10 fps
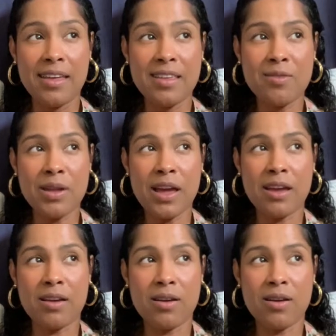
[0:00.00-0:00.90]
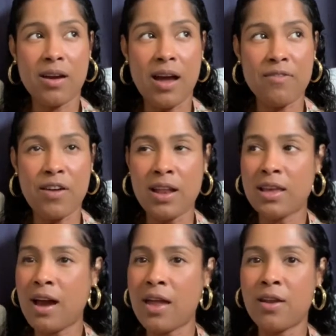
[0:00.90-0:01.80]
you're like, I finally
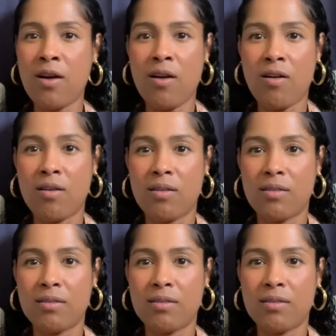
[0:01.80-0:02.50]
got it all,